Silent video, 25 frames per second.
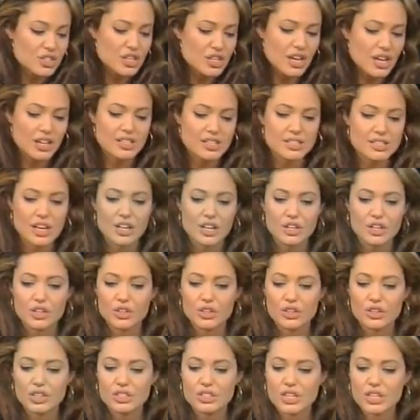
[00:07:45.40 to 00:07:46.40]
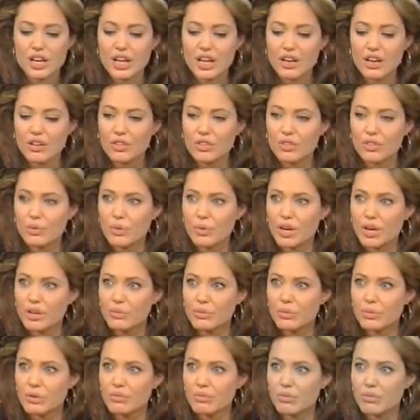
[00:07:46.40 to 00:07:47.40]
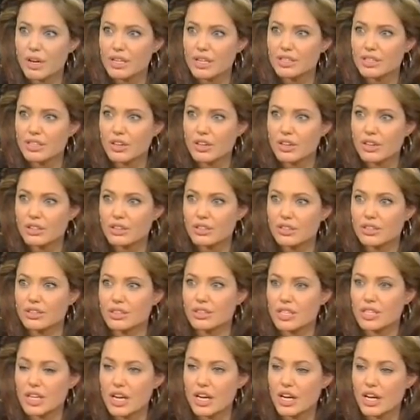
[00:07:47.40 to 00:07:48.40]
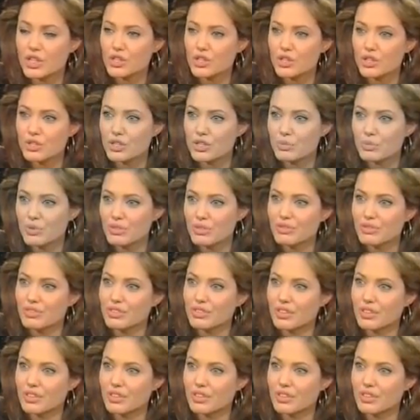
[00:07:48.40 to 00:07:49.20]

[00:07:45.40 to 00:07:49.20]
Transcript: it's just not. It's not a healthy way to be raising our teenagers to be,